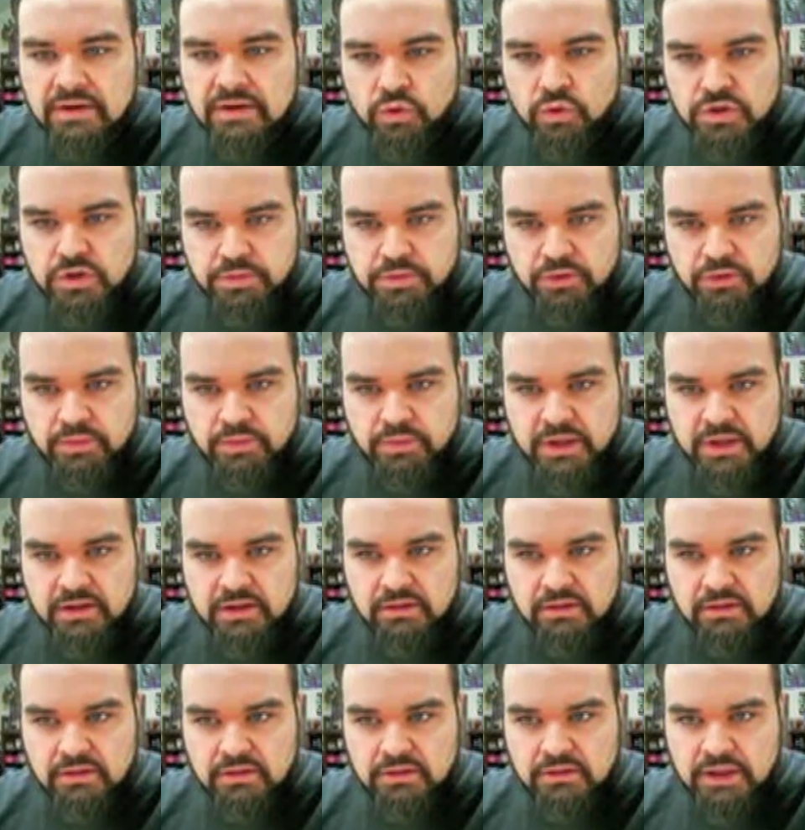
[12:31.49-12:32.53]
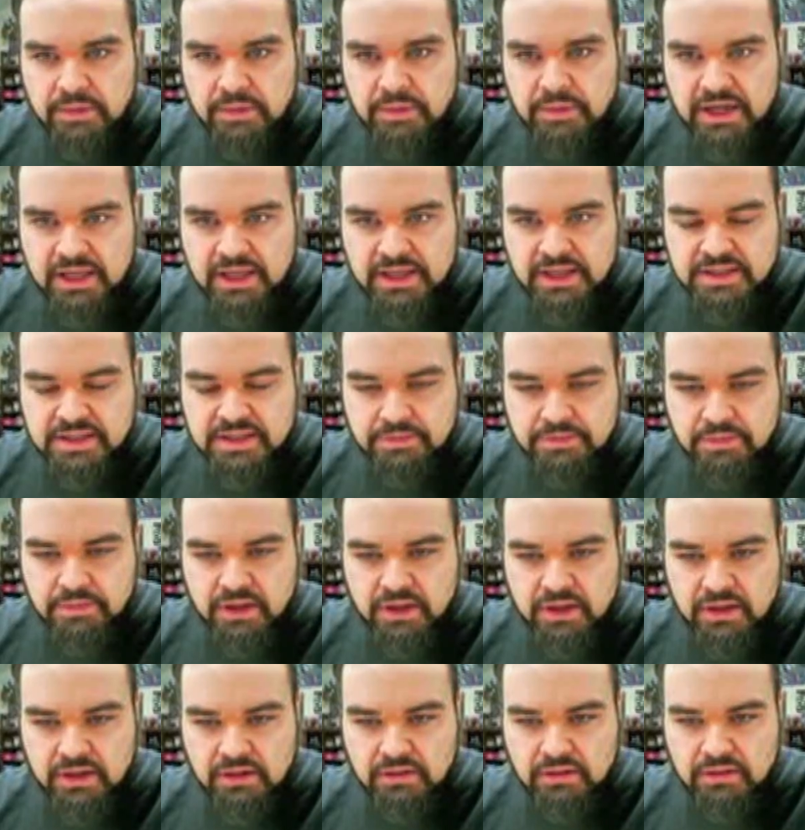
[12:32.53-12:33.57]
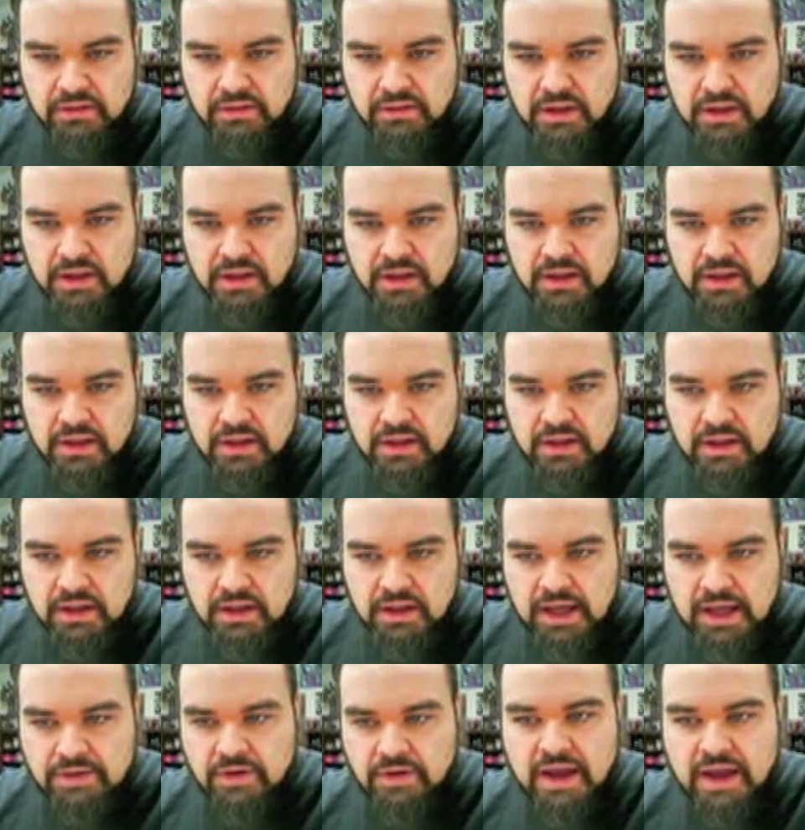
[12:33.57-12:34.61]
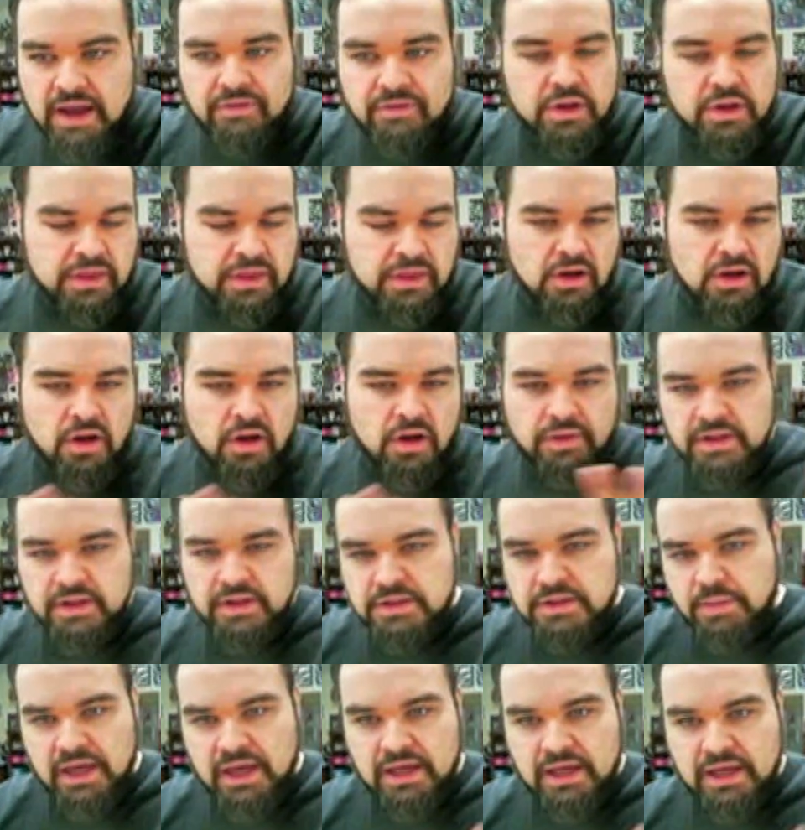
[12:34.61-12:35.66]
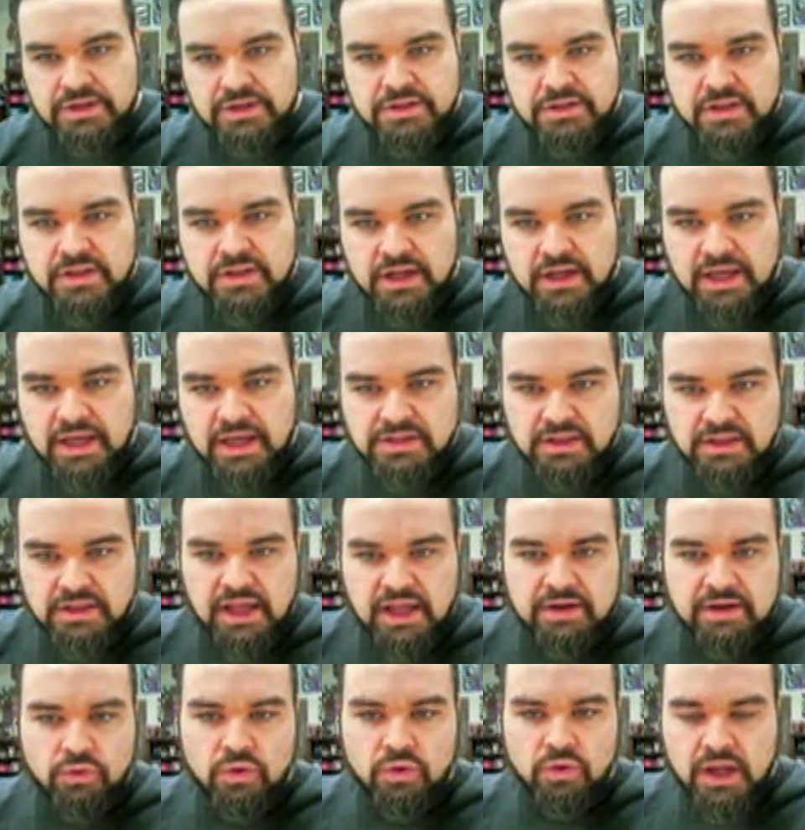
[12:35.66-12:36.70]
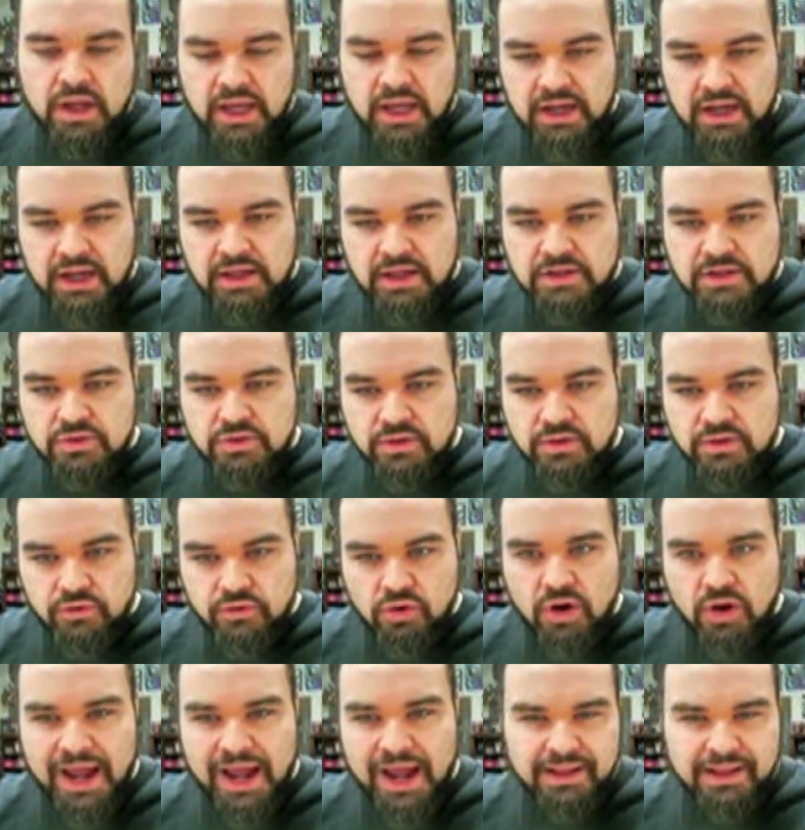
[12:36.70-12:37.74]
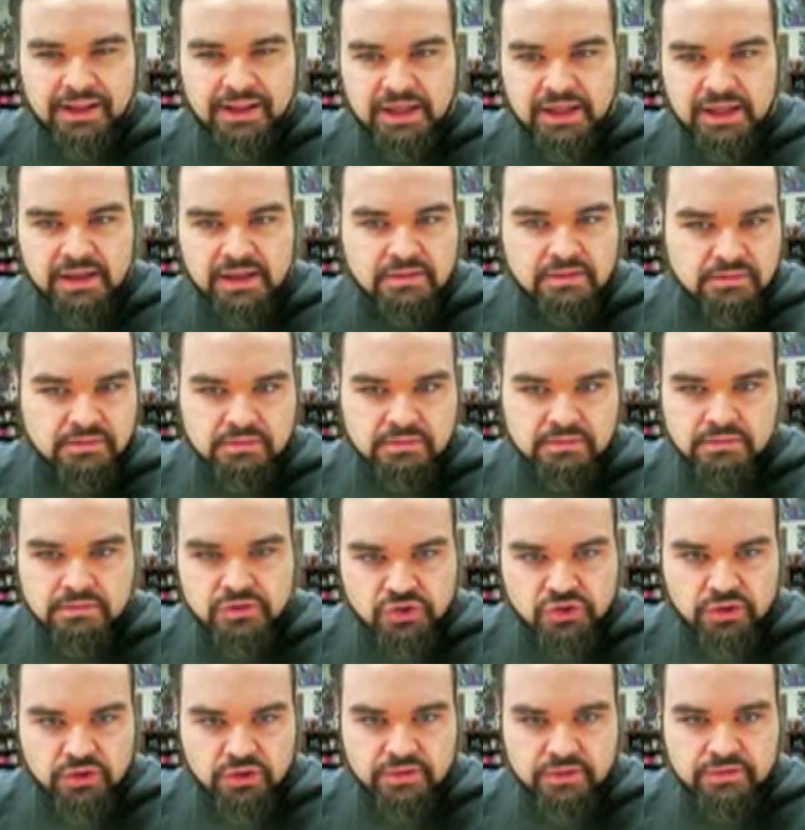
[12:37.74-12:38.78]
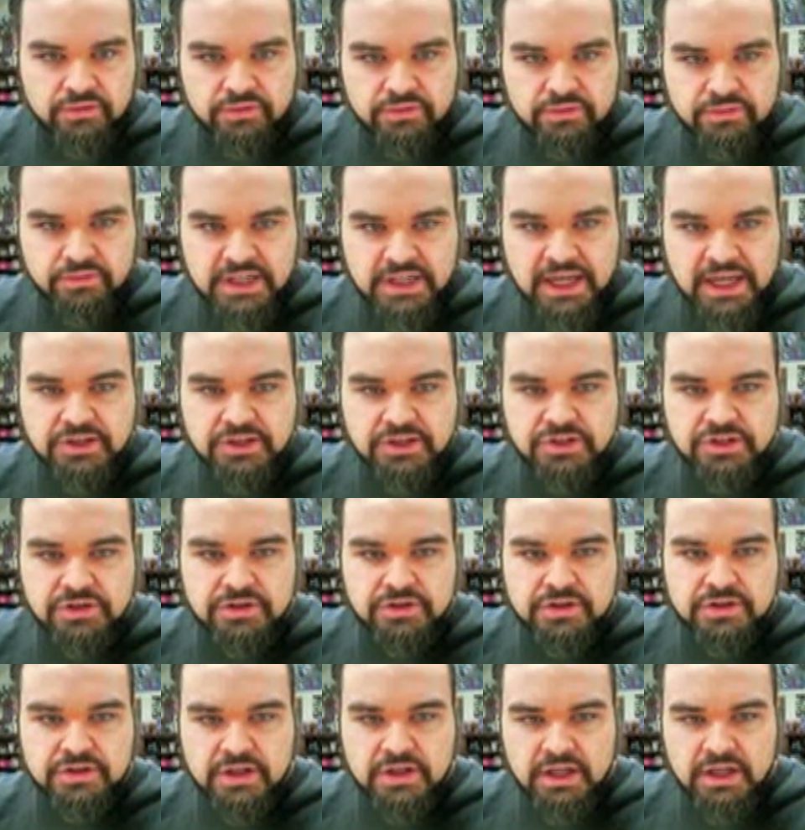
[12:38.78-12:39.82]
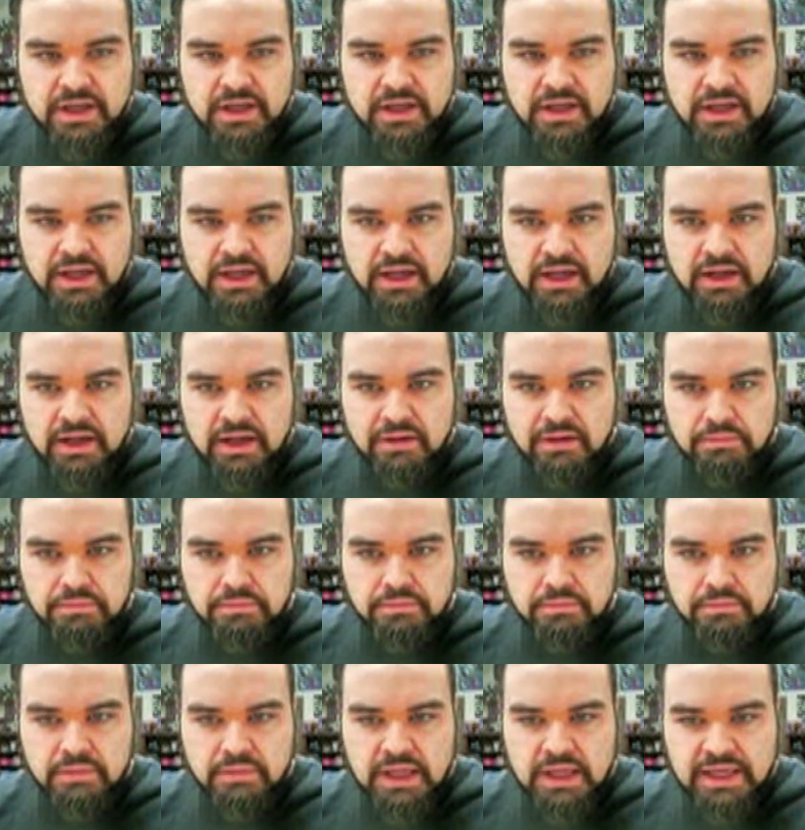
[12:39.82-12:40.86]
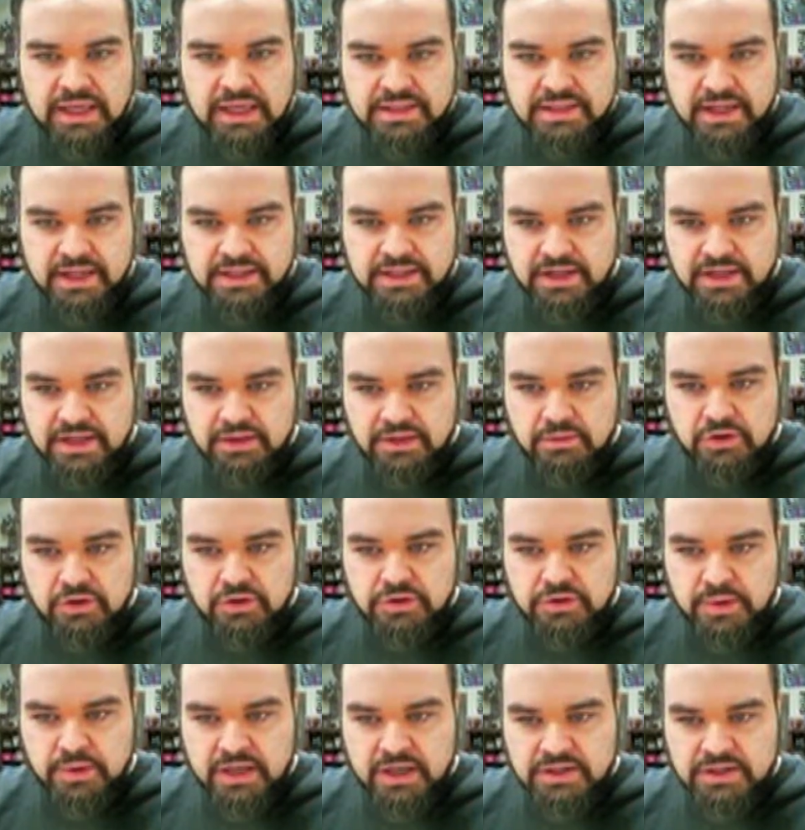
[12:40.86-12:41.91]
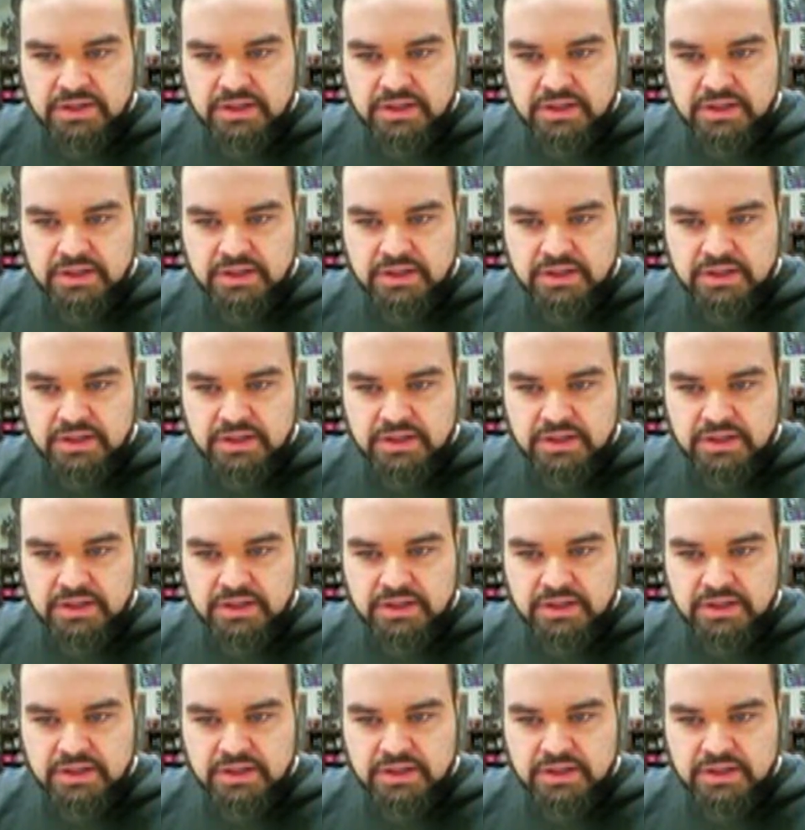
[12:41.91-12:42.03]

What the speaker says: course, Blue Beetle, I mean, he ends up being, of everything on this page that has a lot of organic, sort of craggly sort of textures, he stands out the most because